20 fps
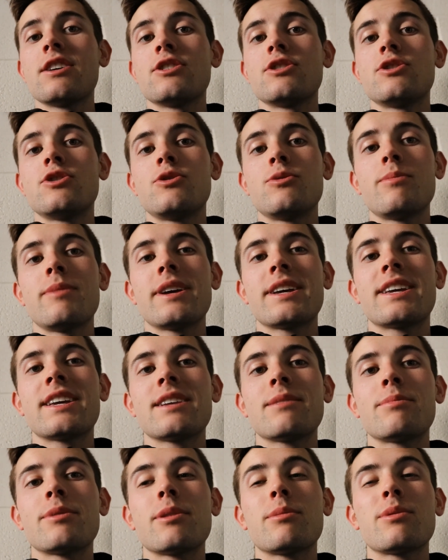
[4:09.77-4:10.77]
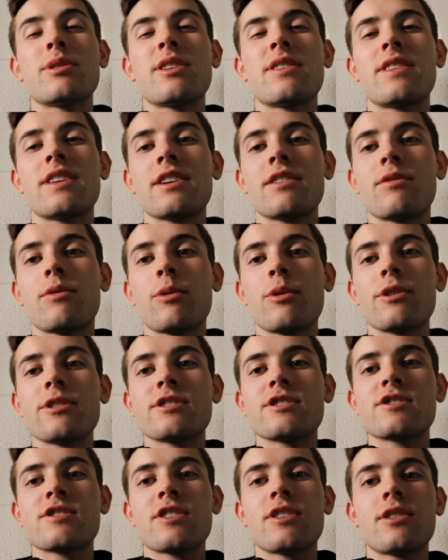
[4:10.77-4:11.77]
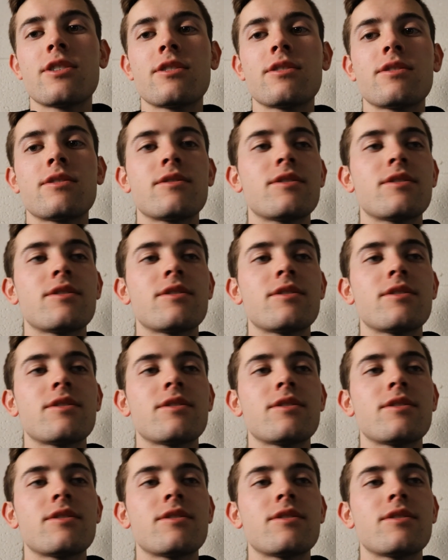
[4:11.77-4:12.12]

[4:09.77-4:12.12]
to make it be able to think for itself.